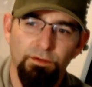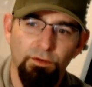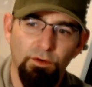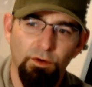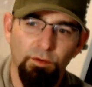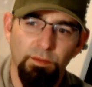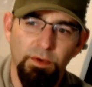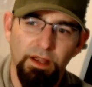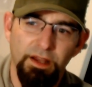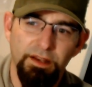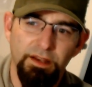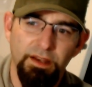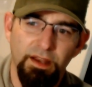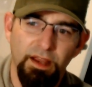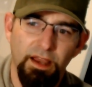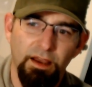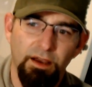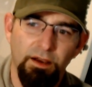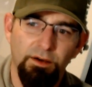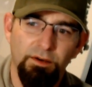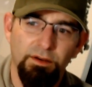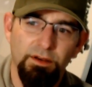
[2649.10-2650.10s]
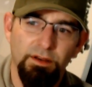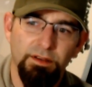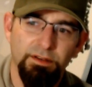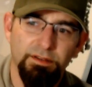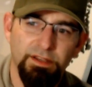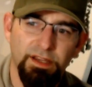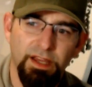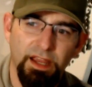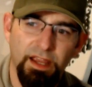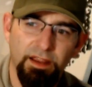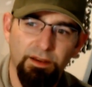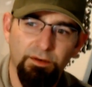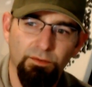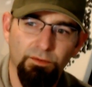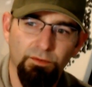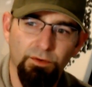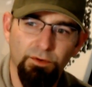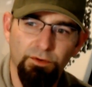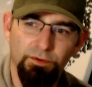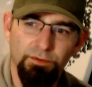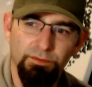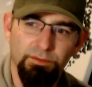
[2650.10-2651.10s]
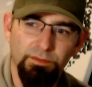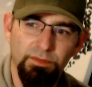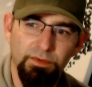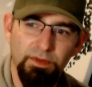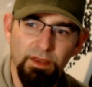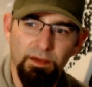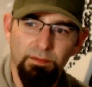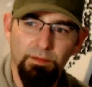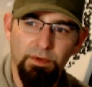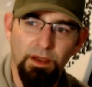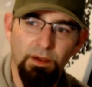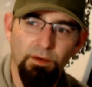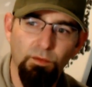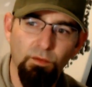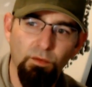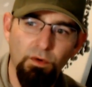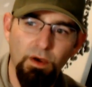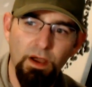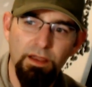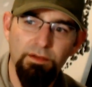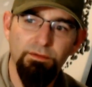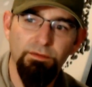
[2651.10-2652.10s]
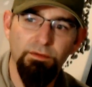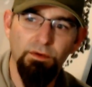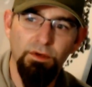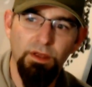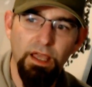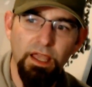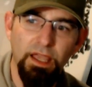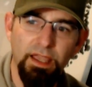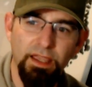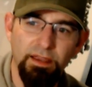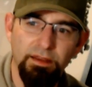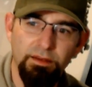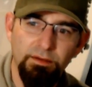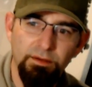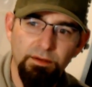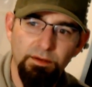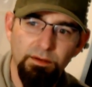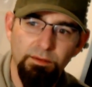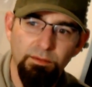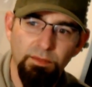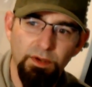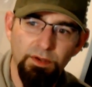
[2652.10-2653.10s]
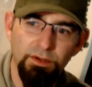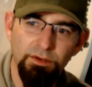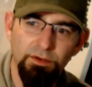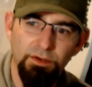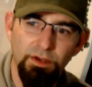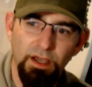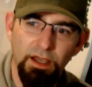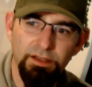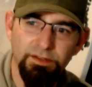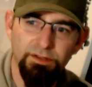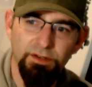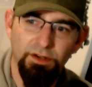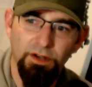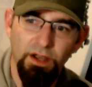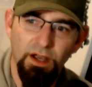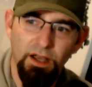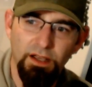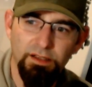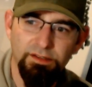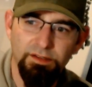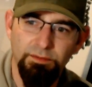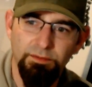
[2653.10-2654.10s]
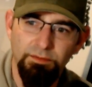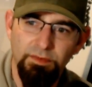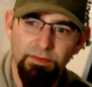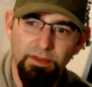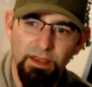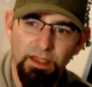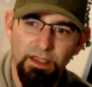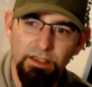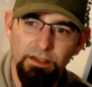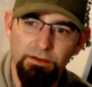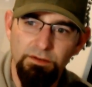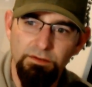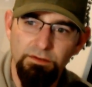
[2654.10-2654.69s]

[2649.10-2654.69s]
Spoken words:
my now tank room that my wife will hate, but you guys are awesome, thank you.